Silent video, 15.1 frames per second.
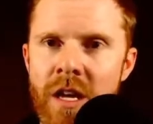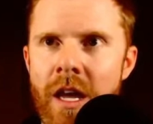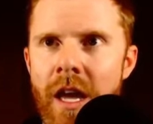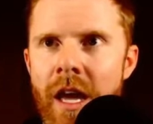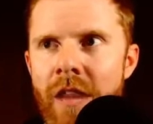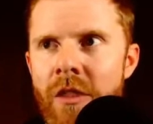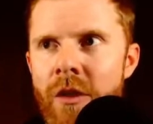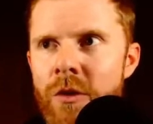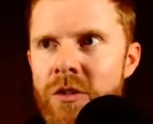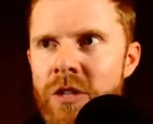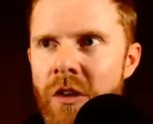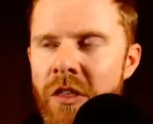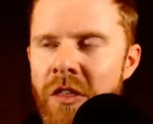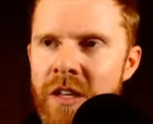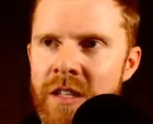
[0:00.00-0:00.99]
and those are
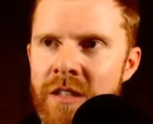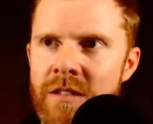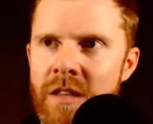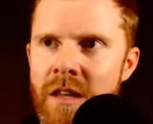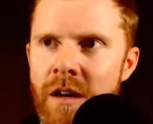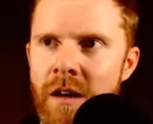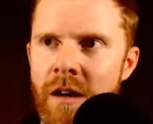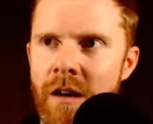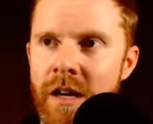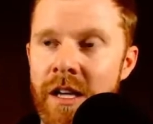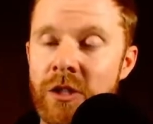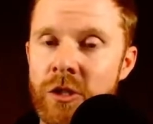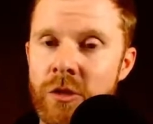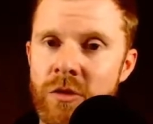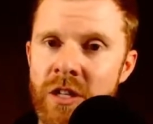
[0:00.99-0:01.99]
things that are
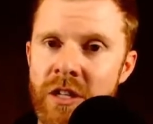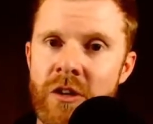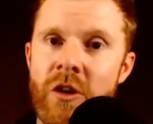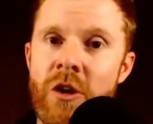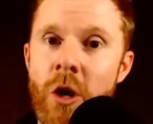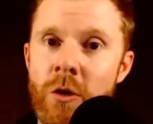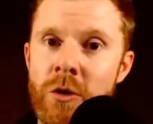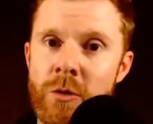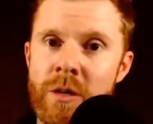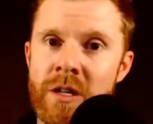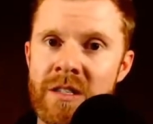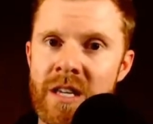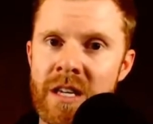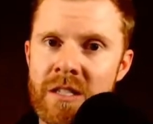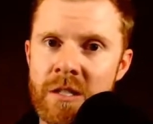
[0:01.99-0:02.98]
issues that are known to
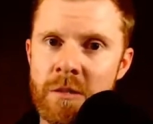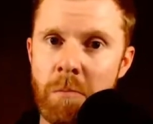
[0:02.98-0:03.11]
exist,